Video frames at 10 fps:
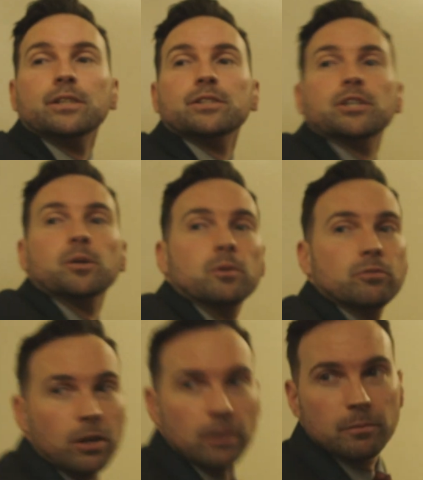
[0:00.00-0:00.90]
So
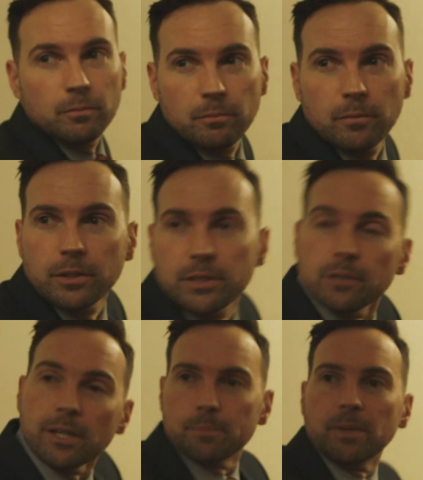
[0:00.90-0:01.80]
we've got
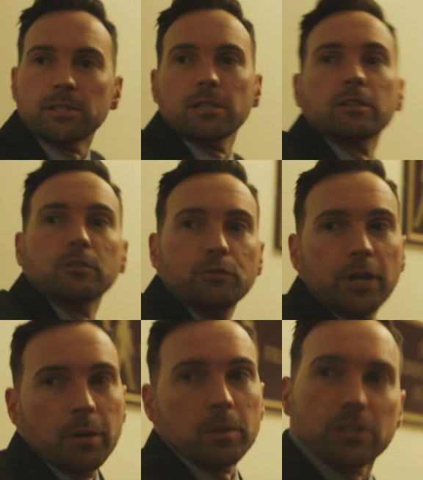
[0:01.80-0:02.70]
a nice big circle
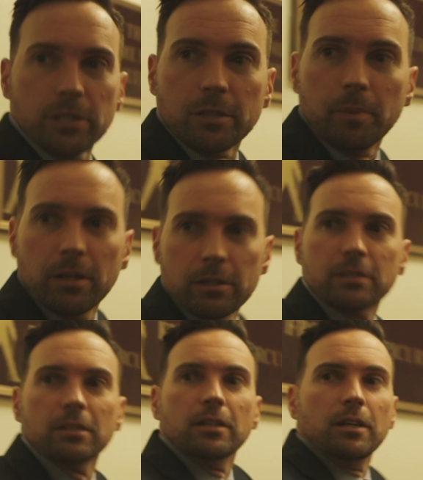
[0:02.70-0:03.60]
foyer with circle
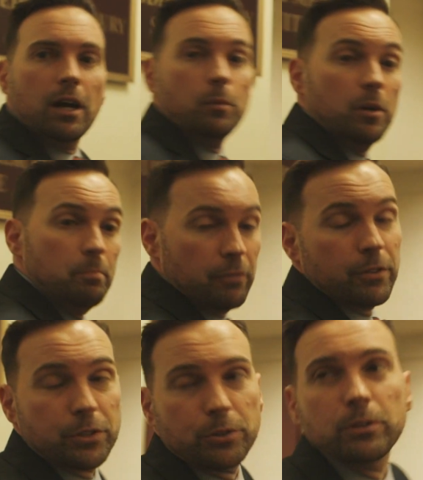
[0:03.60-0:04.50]
bars, and we're above
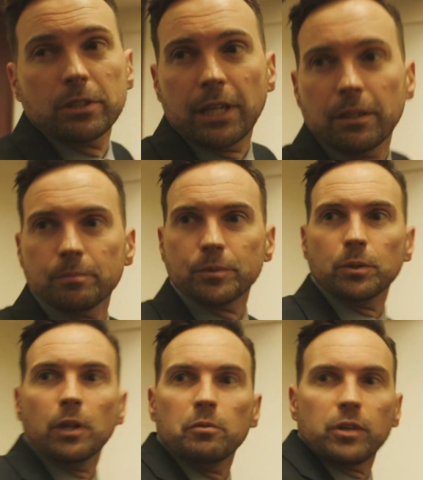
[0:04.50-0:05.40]
the stalls now.
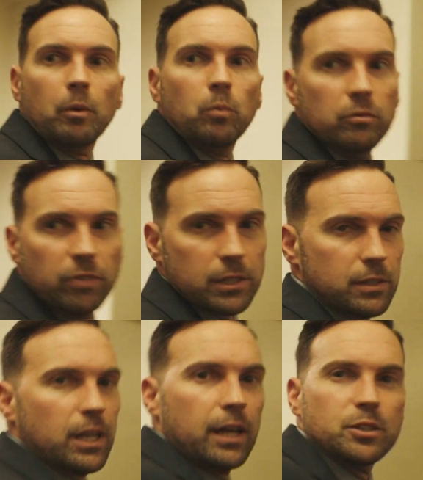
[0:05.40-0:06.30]
So although we've come up one flight
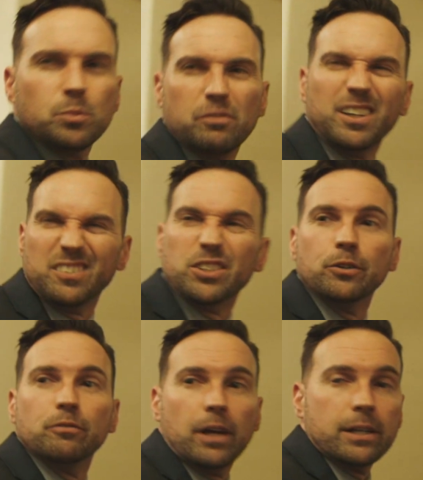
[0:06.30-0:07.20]
of stairs, we're effectively
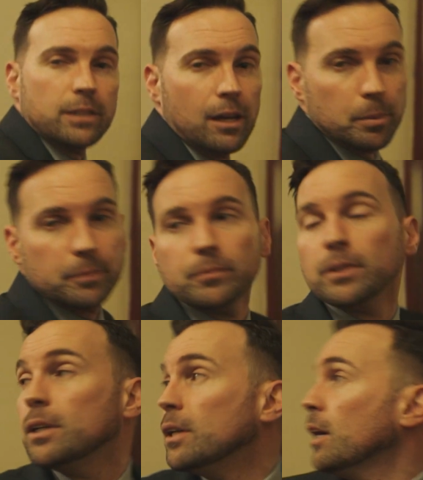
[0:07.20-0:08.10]
2 flights up.
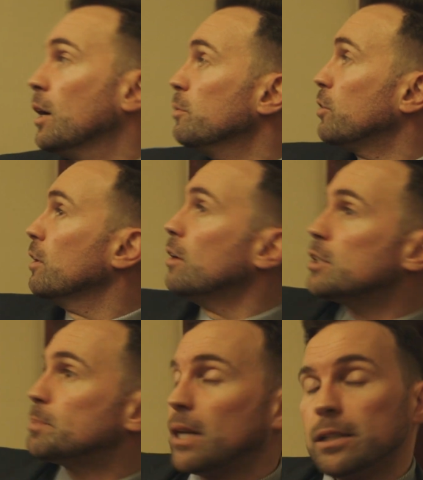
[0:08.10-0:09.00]
And we've got
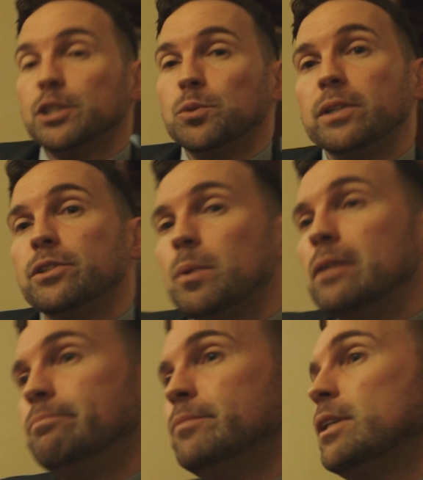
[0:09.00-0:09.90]
hospitality suites as
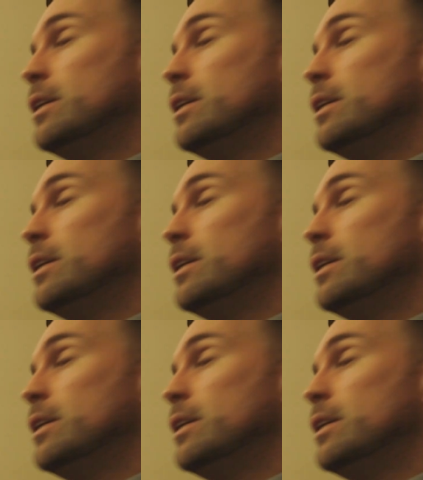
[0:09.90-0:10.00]
well.